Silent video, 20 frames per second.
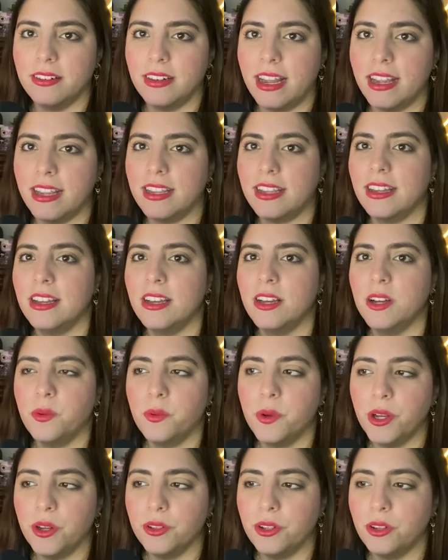Like
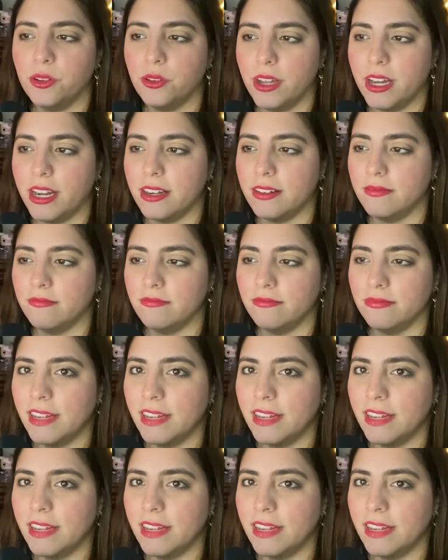we all know that.